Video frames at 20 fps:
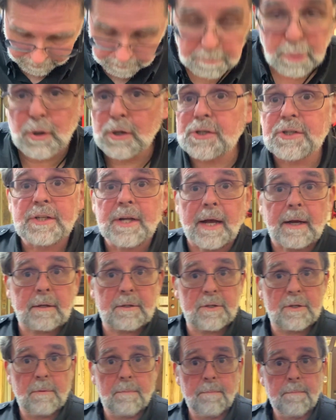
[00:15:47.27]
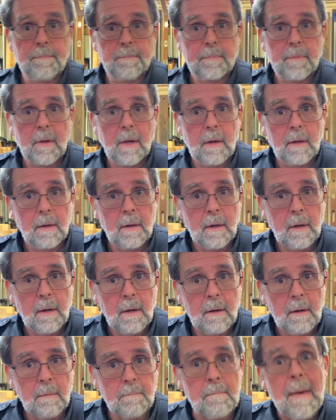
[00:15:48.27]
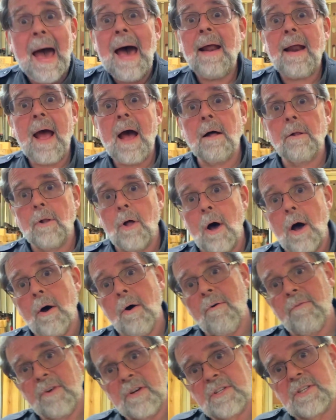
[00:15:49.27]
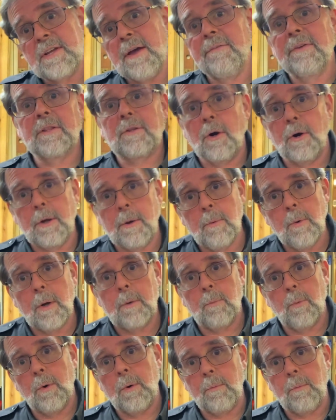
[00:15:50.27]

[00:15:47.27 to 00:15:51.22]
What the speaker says: Push sticks. Matt Outlaw over at 731